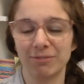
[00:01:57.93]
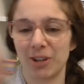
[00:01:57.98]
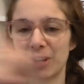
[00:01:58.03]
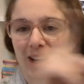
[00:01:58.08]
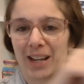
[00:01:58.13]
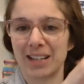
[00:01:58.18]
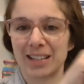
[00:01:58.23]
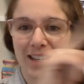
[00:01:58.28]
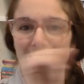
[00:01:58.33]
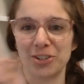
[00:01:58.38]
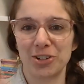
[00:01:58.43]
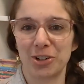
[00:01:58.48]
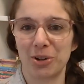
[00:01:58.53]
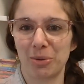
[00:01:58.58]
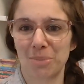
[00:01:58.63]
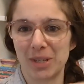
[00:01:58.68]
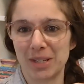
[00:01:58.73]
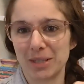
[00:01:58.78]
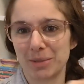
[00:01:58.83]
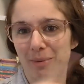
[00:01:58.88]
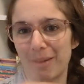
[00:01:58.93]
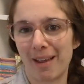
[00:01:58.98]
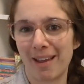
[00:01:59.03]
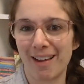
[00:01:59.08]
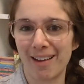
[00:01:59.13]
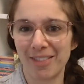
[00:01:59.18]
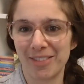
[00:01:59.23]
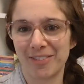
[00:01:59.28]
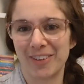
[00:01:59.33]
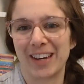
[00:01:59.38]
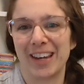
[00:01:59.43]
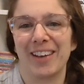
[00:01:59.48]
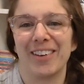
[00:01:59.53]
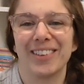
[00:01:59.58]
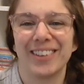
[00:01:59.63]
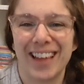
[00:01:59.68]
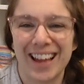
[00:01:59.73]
I guess I should go this way on the video,